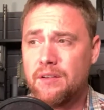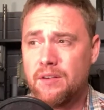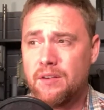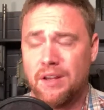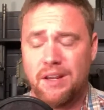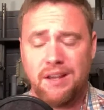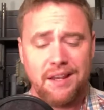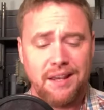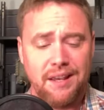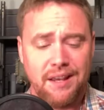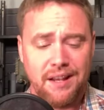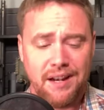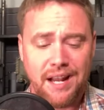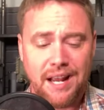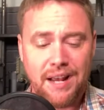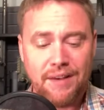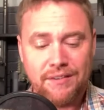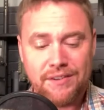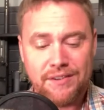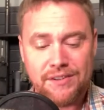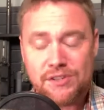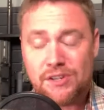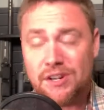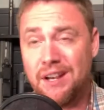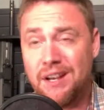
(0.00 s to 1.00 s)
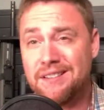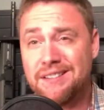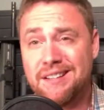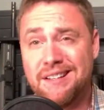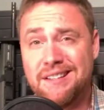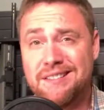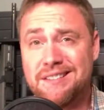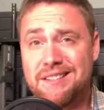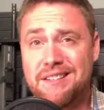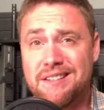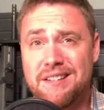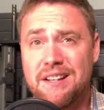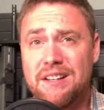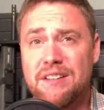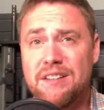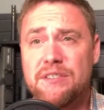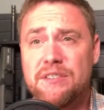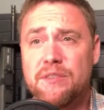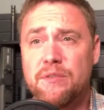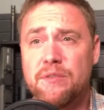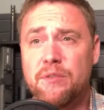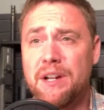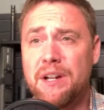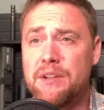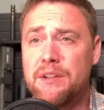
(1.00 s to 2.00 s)
Again, I haven't shot tons and tons
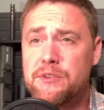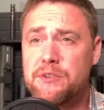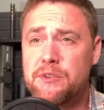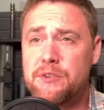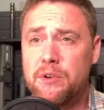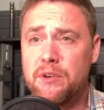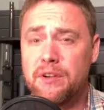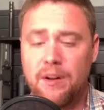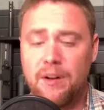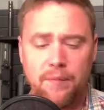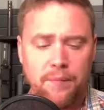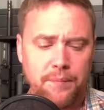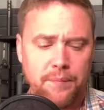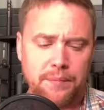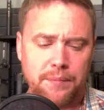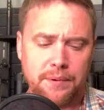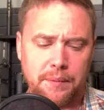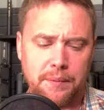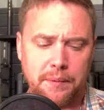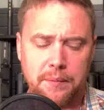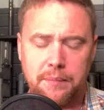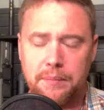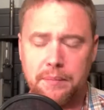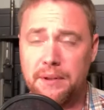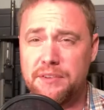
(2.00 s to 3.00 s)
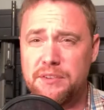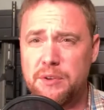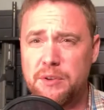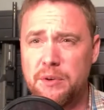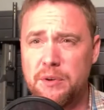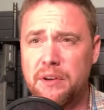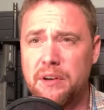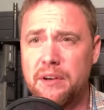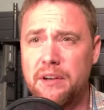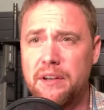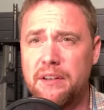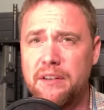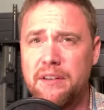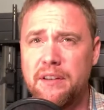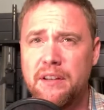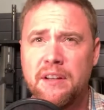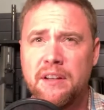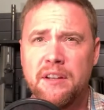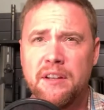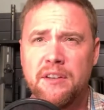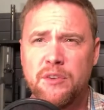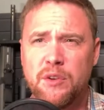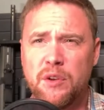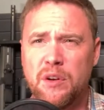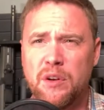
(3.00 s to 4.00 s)
of rounds through it. I've probably put 200,
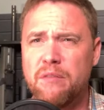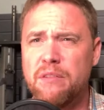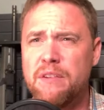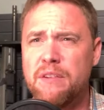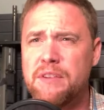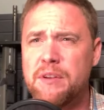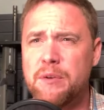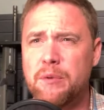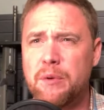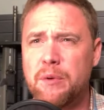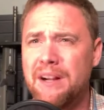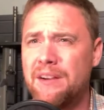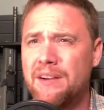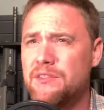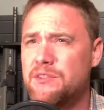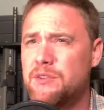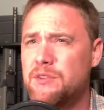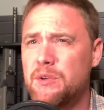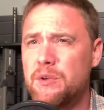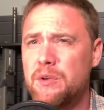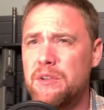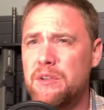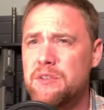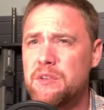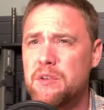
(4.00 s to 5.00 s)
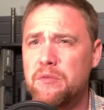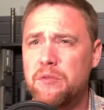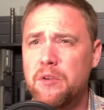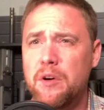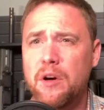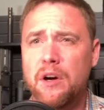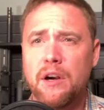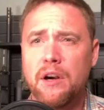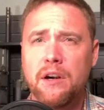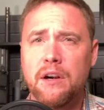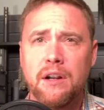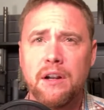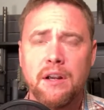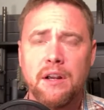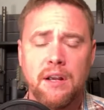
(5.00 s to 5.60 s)
250 rounds through it so far.